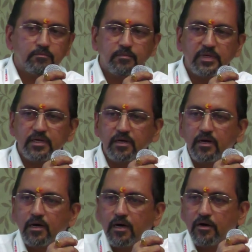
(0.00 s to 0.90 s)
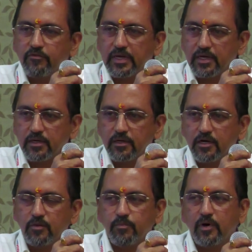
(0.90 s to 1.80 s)
made aware
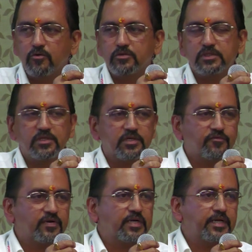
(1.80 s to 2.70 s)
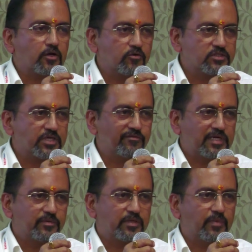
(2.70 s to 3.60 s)
about the different technologies
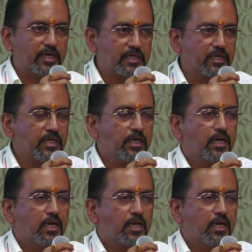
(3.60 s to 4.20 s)
available in the market,